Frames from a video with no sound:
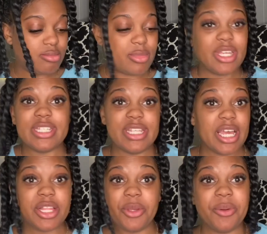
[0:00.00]

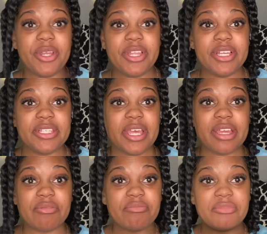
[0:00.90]
exactly what it looks like.
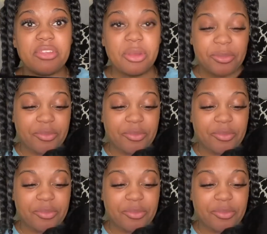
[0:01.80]
So